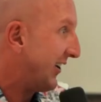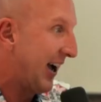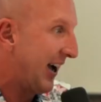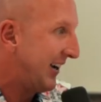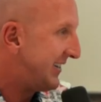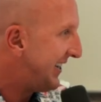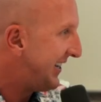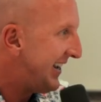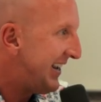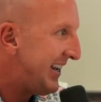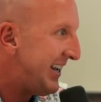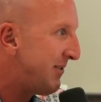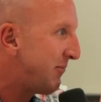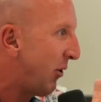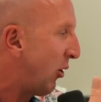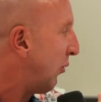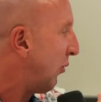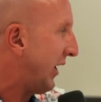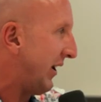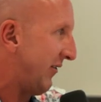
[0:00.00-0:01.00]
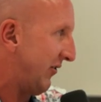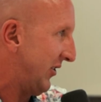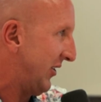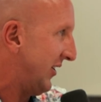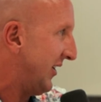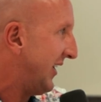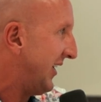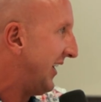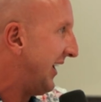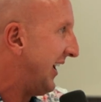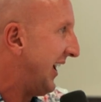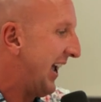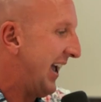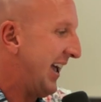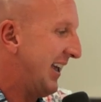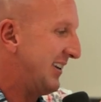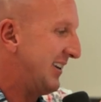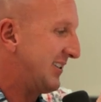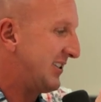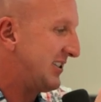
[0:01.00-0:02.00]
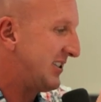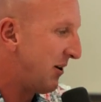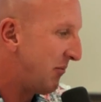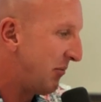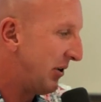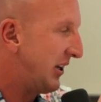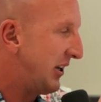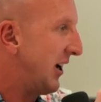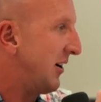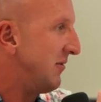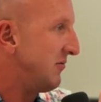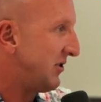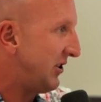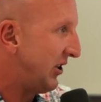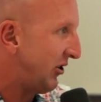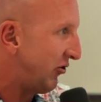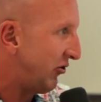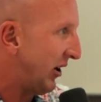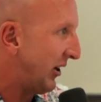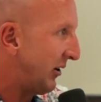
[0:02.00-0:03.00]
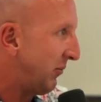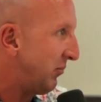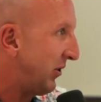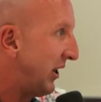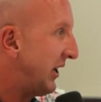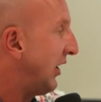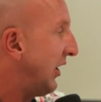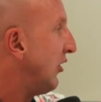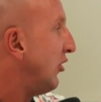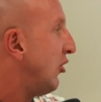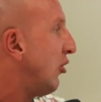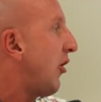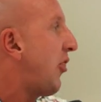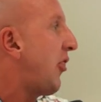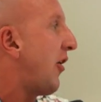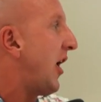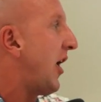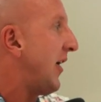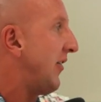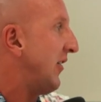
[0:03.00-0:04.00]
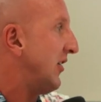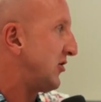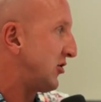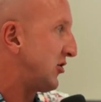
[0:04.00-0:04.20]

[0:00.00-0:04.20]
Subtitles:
a team or whatever, and somebody comes and they try to complain, and your thought that